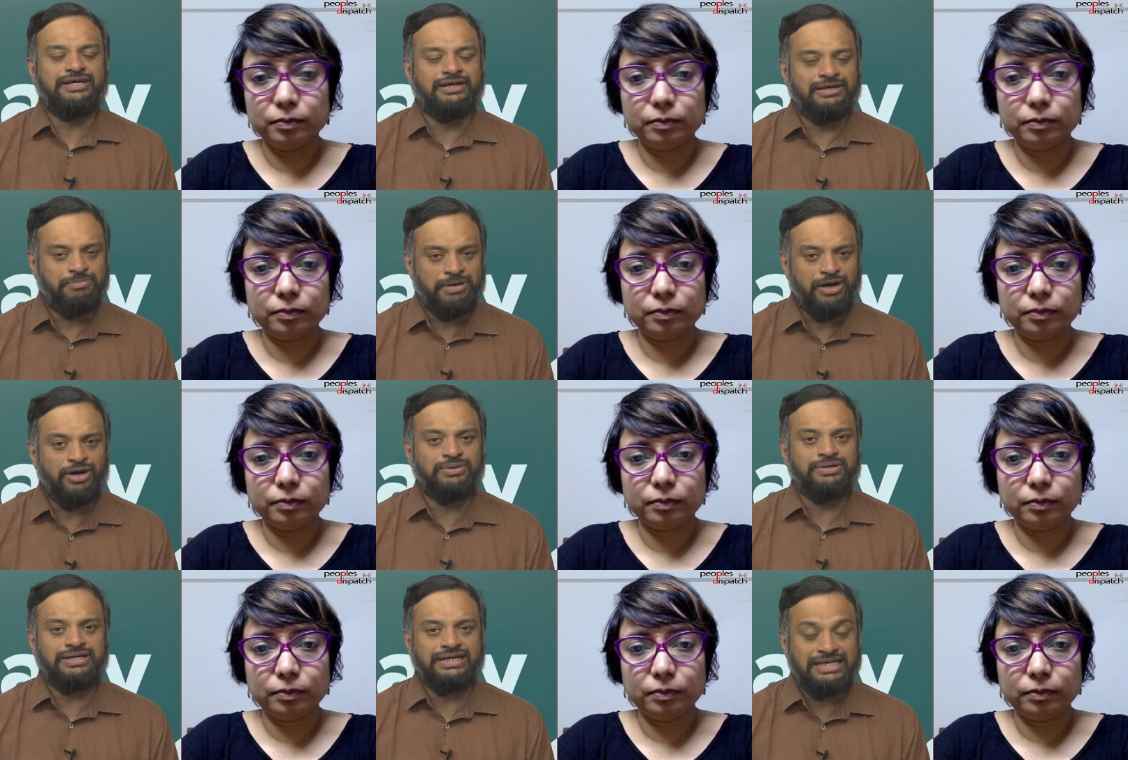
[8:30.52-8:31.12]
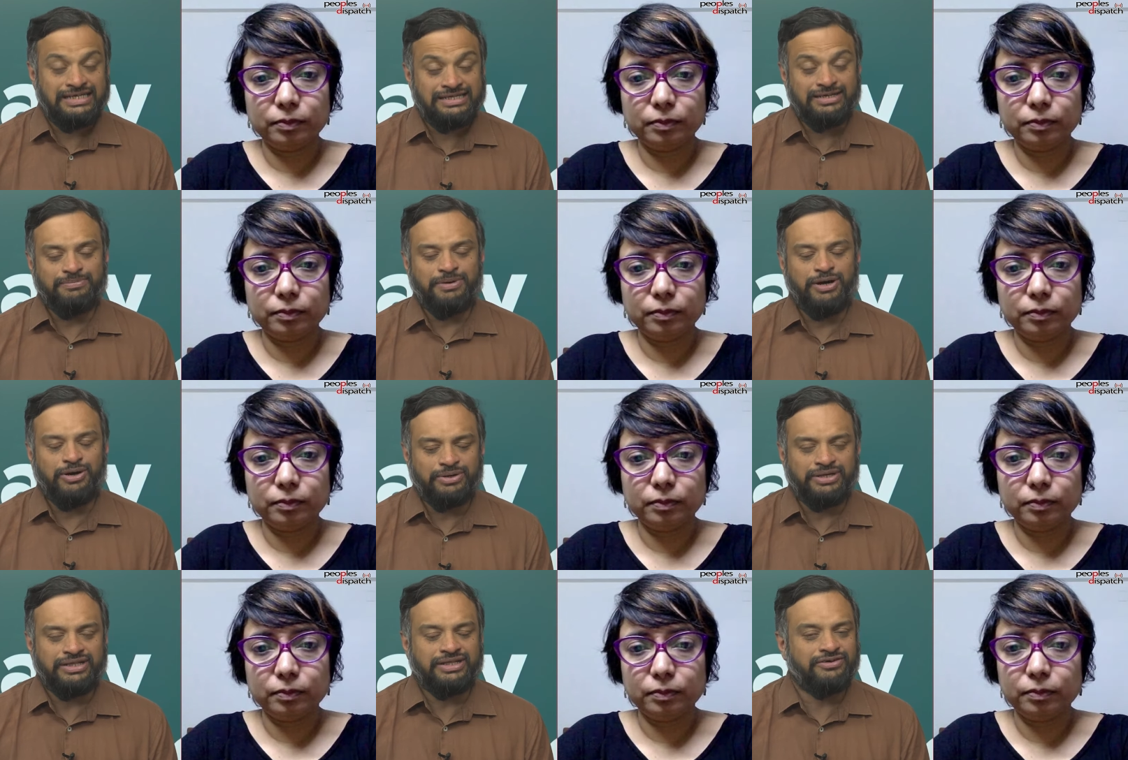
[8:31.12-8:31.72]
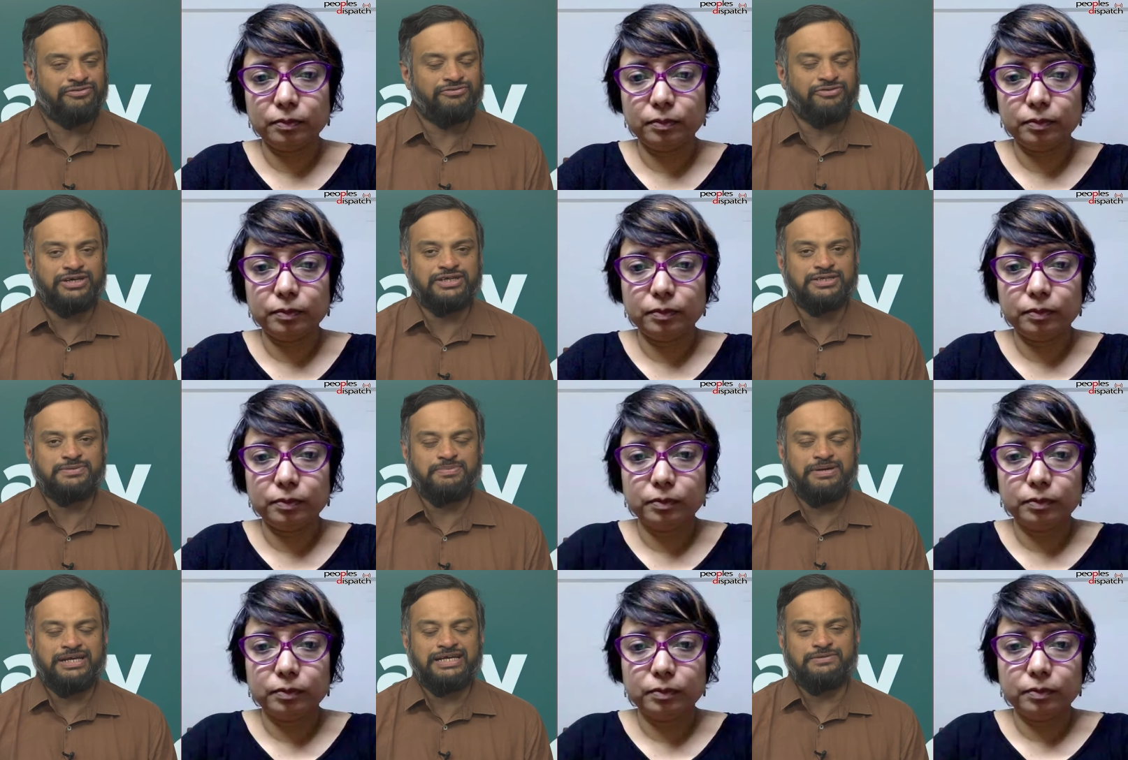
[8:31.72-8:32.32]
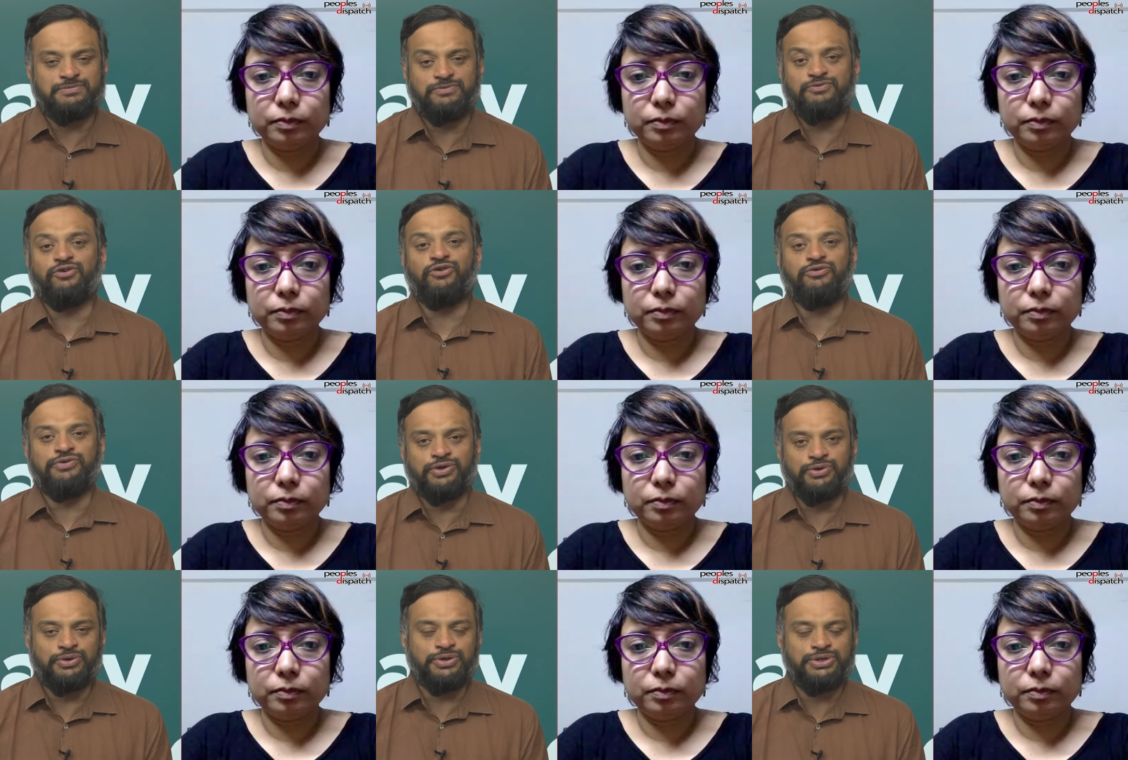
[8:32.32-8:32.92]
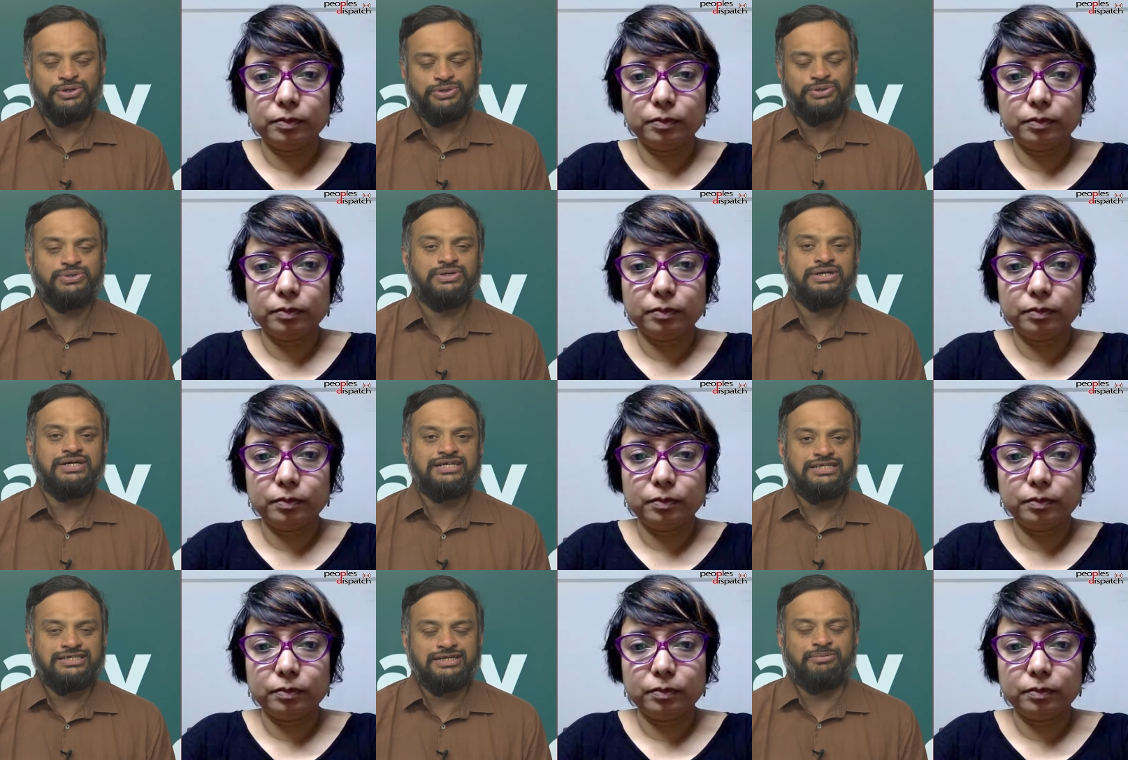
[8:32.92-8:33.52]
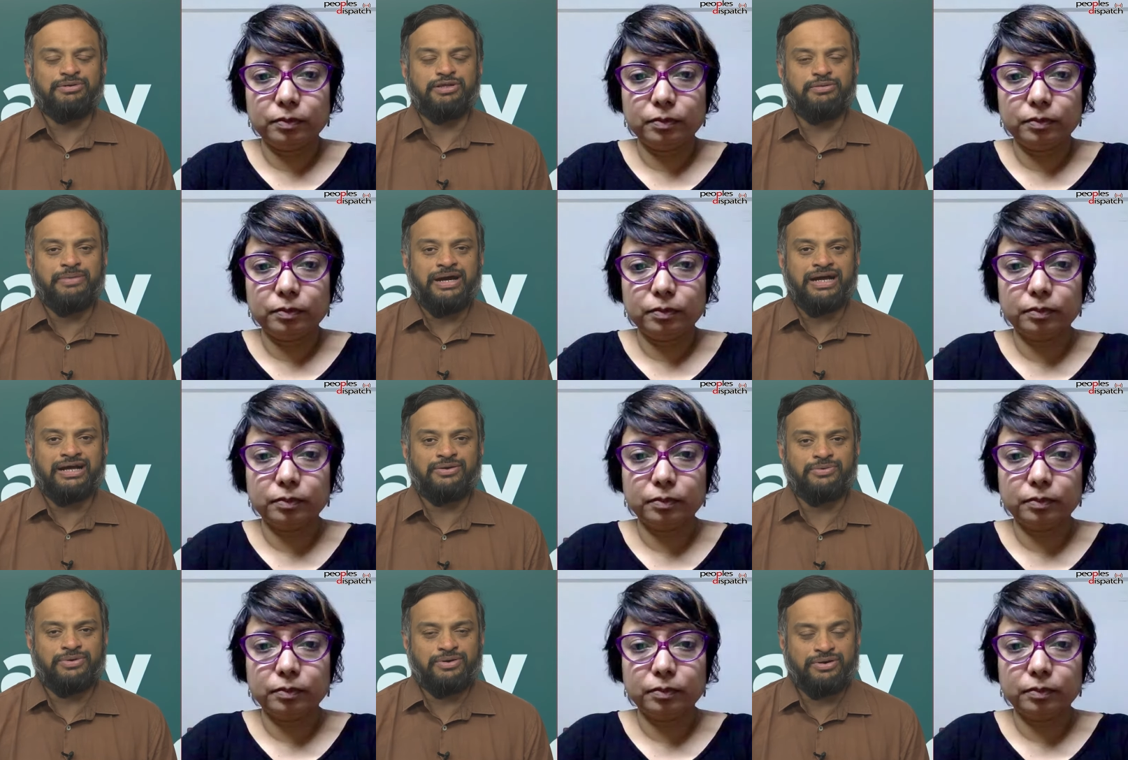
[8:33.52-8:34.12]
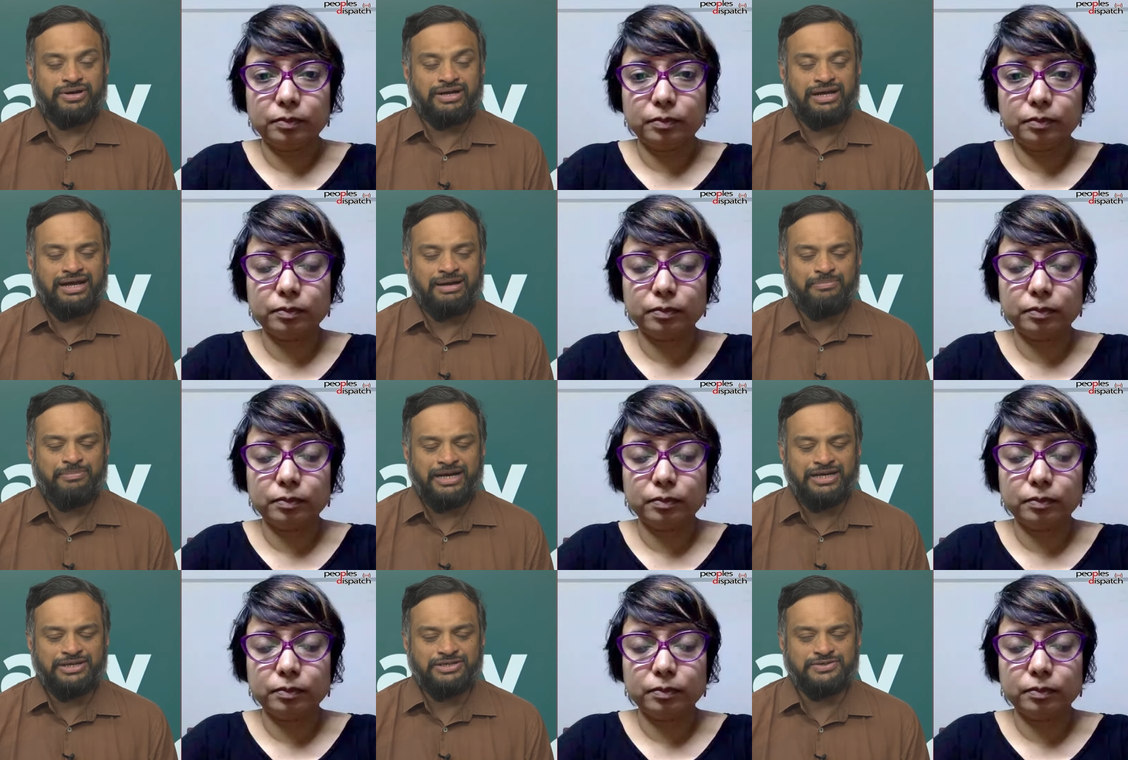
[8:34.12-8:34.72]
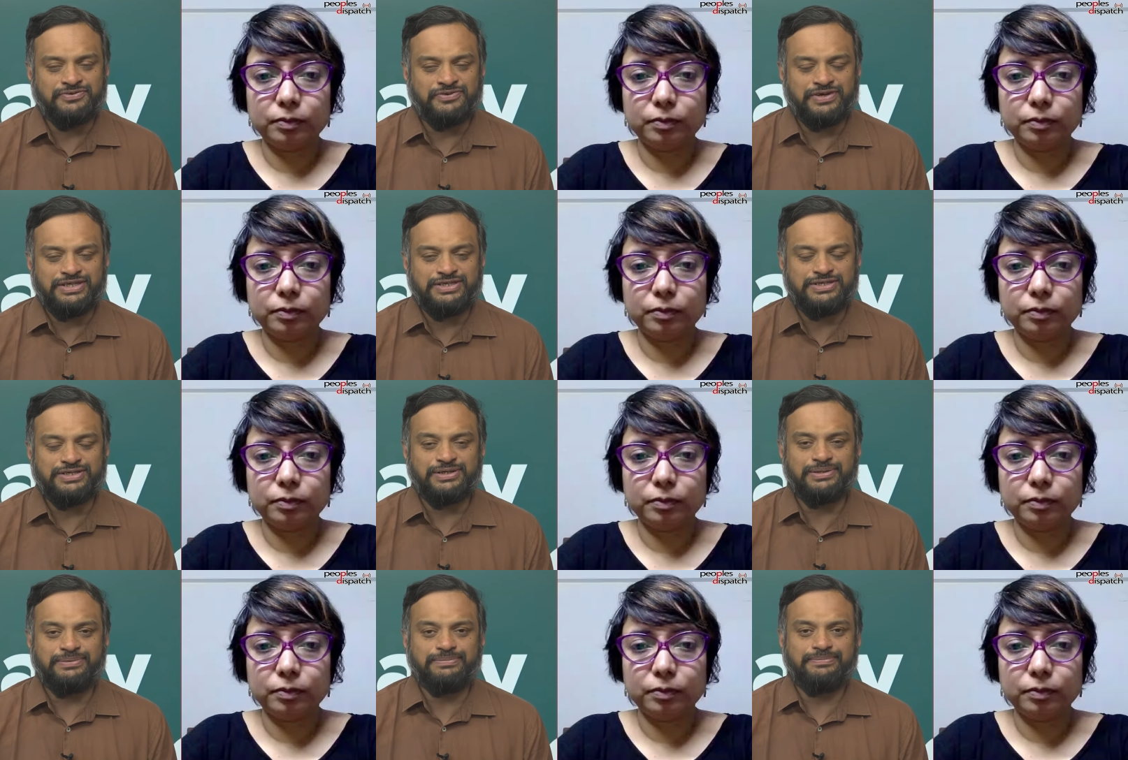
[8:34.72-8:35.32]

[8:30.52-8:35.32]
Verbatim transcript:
Speaker 1: about is about in the first place before we go into some of the ma uh, matters of concern?